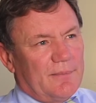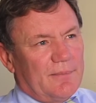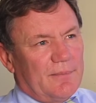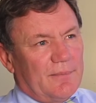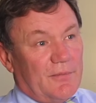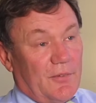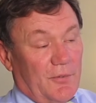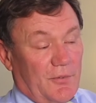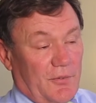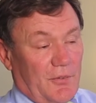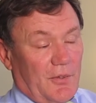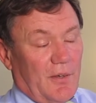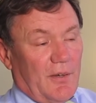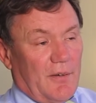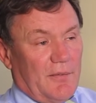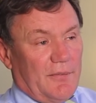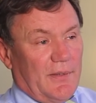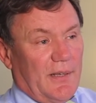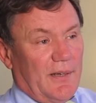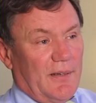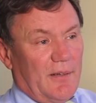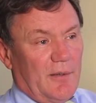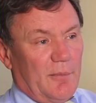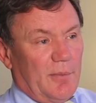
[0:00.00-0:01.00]
to
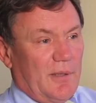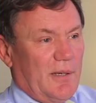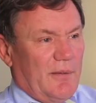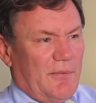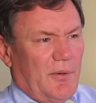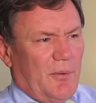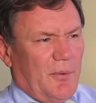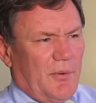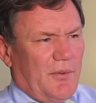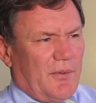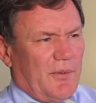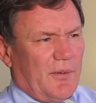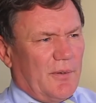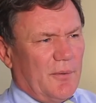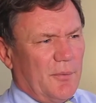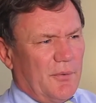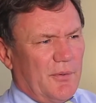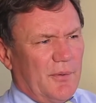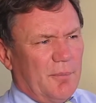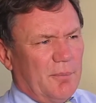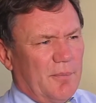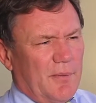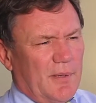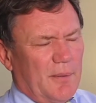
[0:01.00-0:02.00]
solve now, but I've always thought it
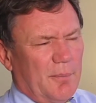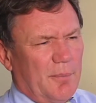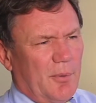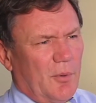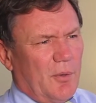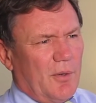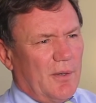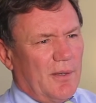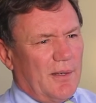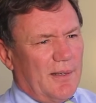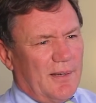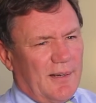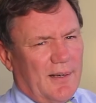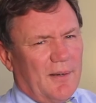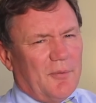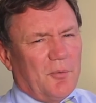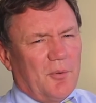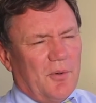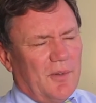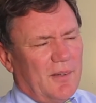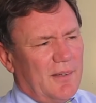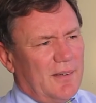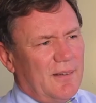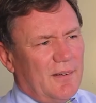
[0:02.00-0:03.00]
was important, and I
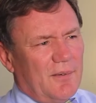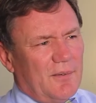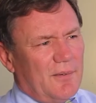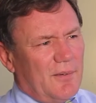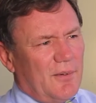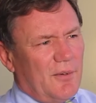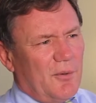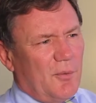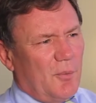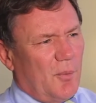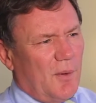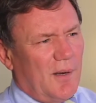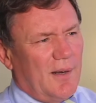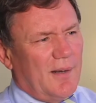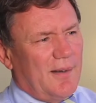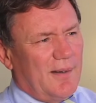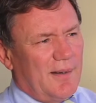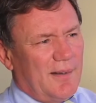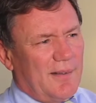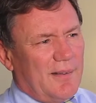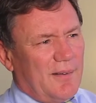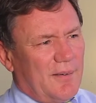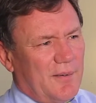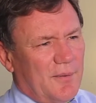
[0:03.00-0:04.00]
really don't know
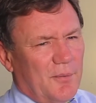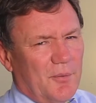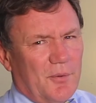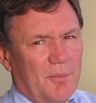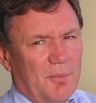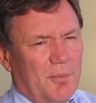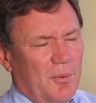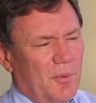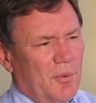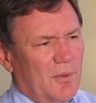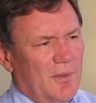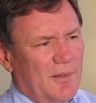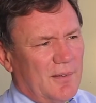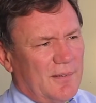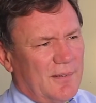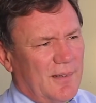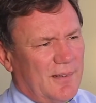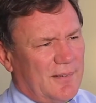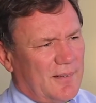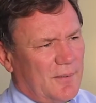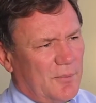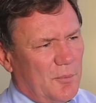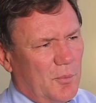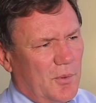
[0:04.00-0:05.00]
why I thought it was important.
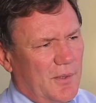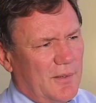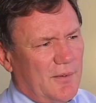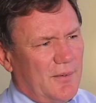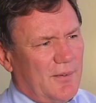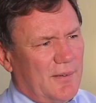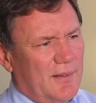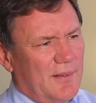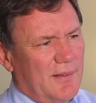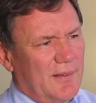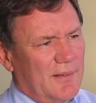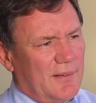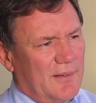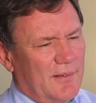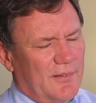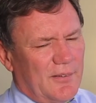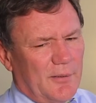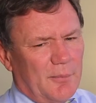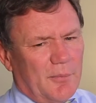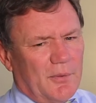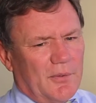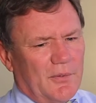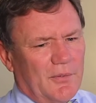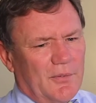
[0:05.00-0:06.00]
That's the weirdest thing that
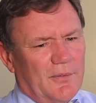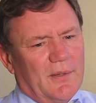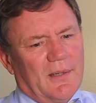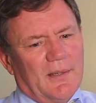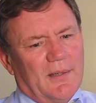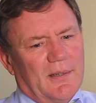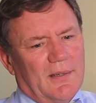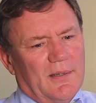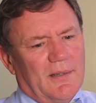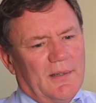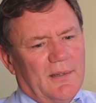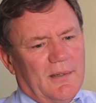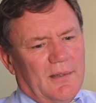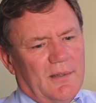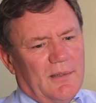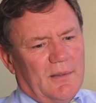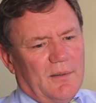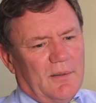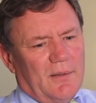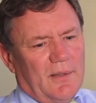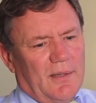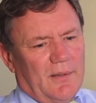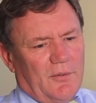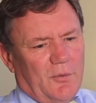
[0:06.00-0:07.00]
someone
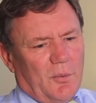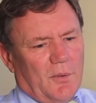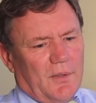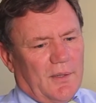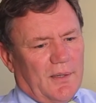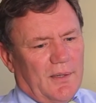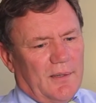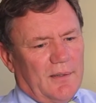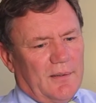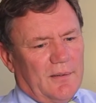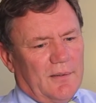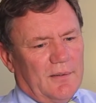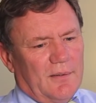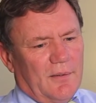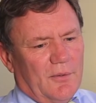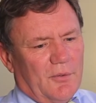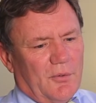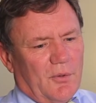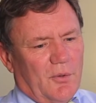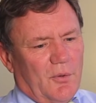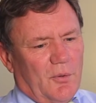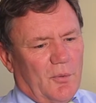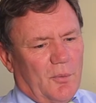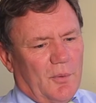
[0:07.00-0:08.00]
at 28
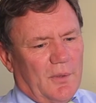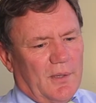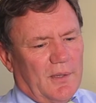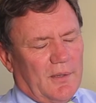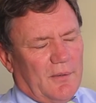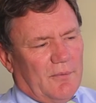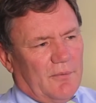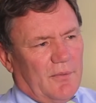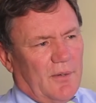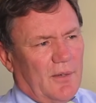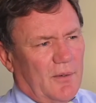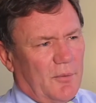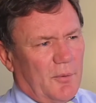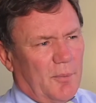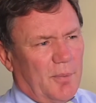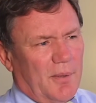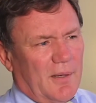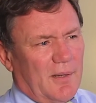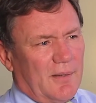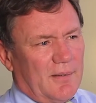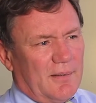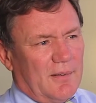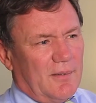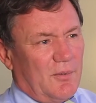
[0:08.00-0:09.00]
years old would get involved with
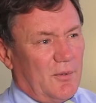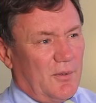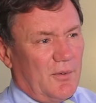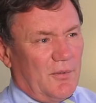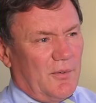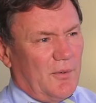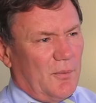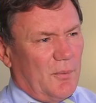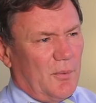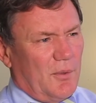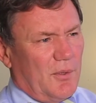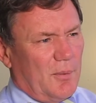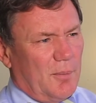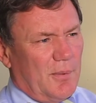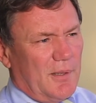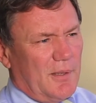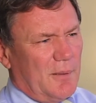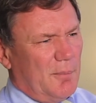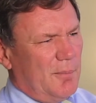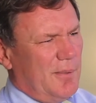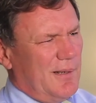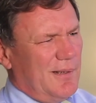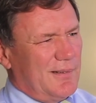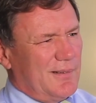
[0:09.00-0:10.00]
politics because they're worried
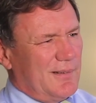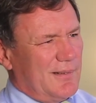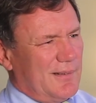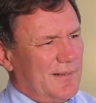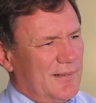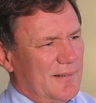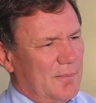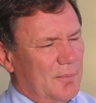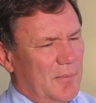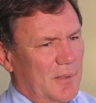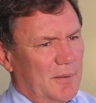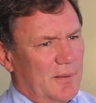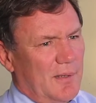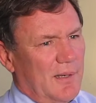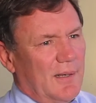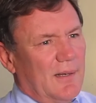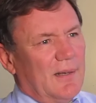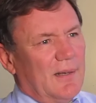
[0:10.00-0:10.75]
about the budget. But